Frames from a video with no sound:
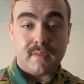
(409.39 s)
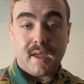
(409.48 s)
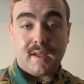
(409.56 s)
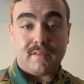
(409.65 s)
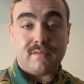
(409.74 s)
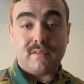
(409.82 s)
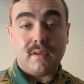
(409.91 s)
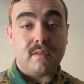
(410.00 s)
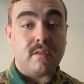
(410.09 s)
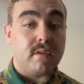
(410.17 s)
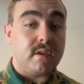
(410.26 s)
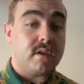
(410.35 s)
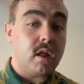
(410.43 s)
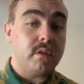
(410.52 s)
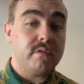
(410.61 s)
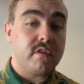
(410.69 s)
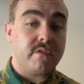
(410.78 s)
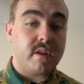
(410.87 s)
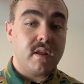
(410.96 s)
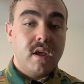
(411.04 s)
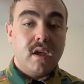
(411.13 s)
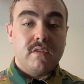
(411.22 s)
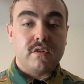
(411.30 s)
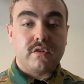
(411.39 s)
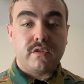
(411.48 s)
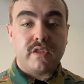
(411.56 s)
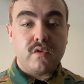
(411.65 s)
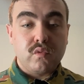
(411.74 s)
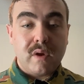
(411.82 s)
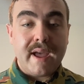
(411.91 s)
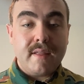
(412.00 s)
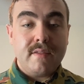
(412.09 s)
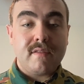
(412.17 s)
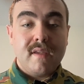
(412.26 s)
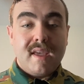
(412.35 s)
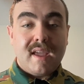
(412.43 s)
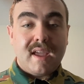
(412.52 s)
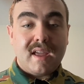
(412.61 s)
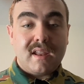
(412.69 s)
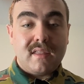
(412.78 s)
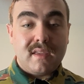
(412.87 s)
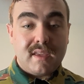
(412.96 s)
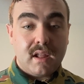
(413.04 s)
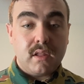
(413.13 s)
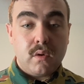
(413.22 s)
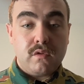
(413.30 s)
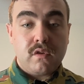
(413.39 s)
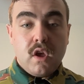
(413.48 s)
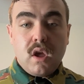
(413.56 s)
as the colors of it, such as the reds and the yellows,